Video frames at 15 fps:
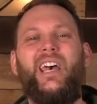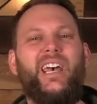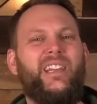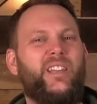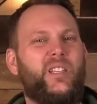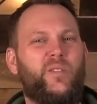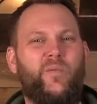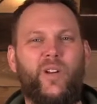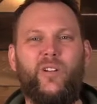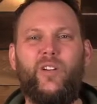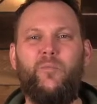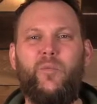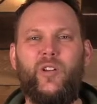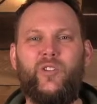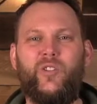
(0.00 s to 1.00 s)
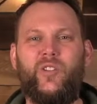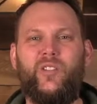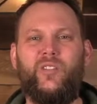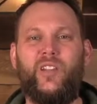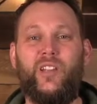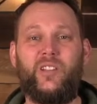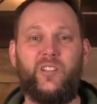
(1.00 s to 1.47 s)
in this very mission
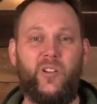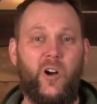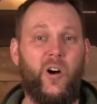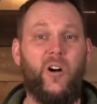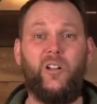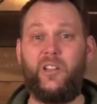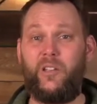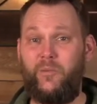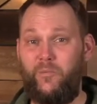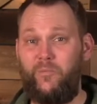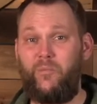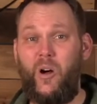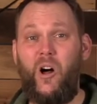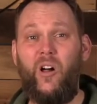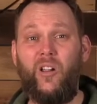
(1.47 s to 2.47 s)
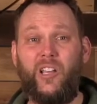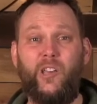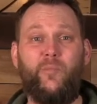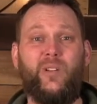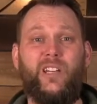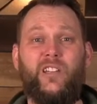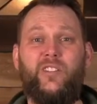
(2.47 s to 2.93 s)
that Saul and Paul
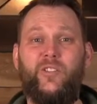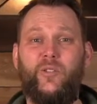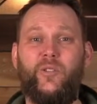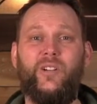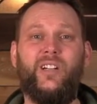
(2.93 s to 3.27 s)
committed to.